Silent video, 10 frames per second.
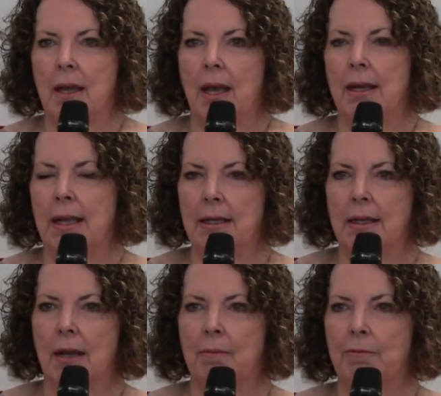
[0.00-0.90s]
and he'd
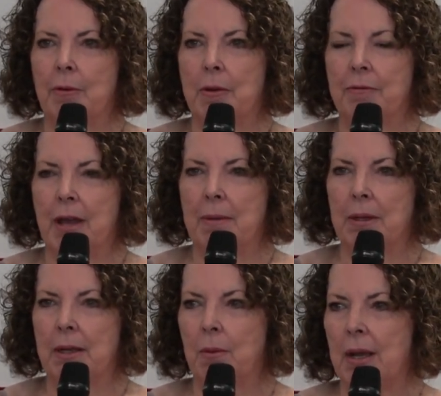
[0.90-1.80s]
come from a
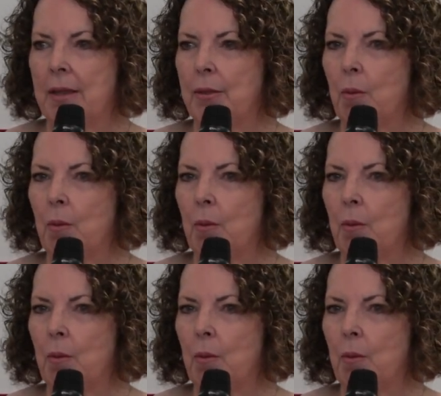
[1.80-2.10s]
family where the